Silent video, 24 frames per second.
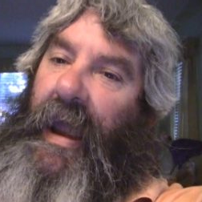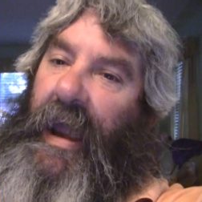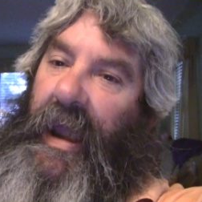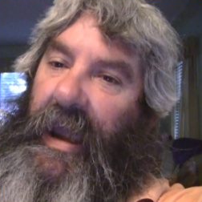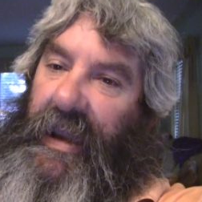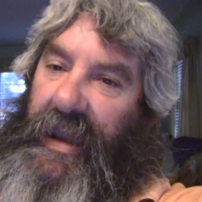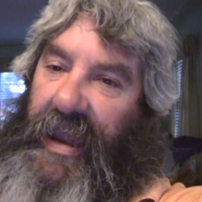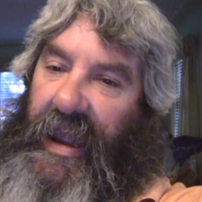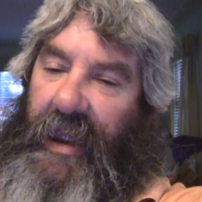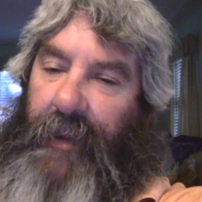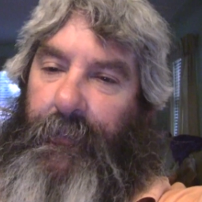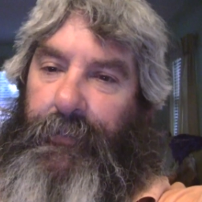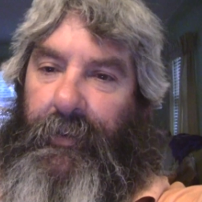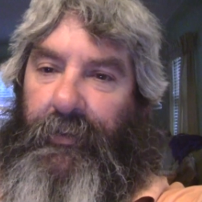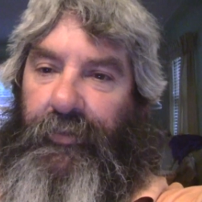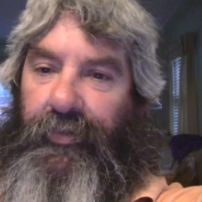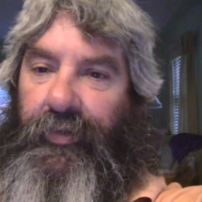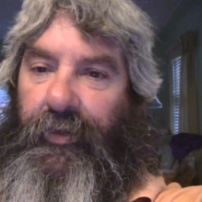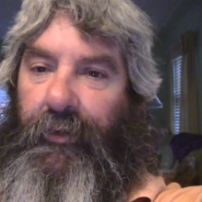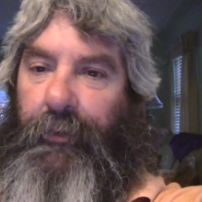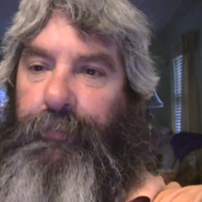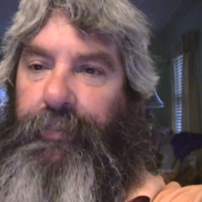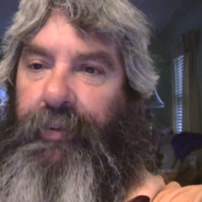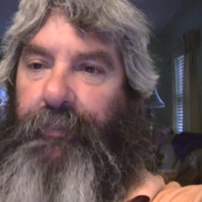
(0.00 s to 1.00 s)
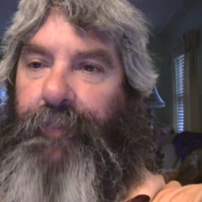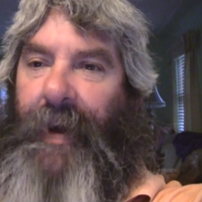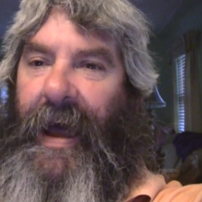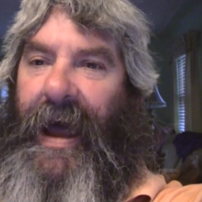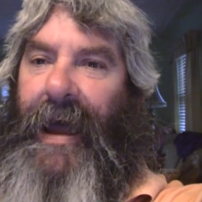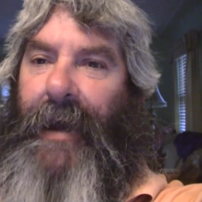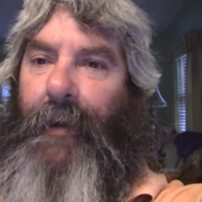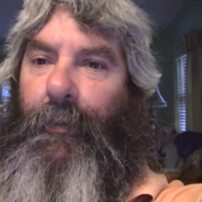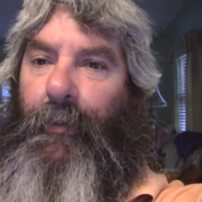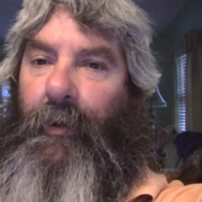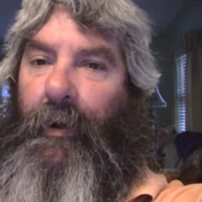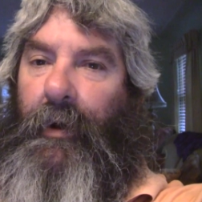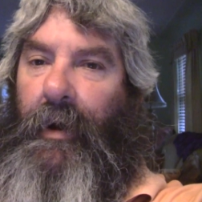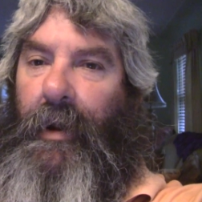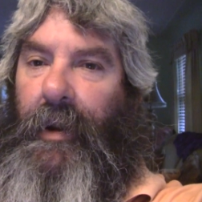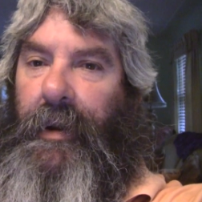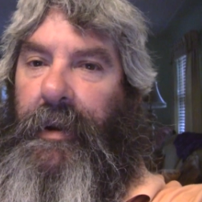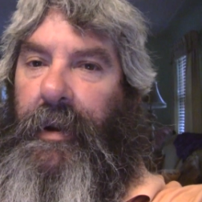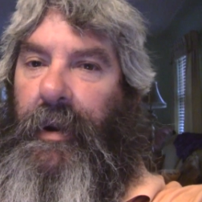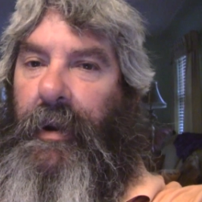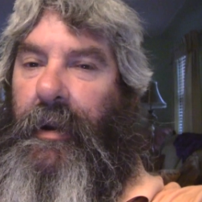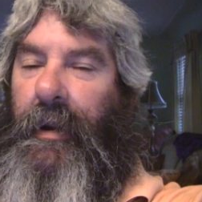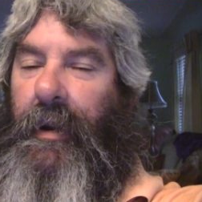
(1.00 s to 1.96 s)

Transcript: And have a super fine one.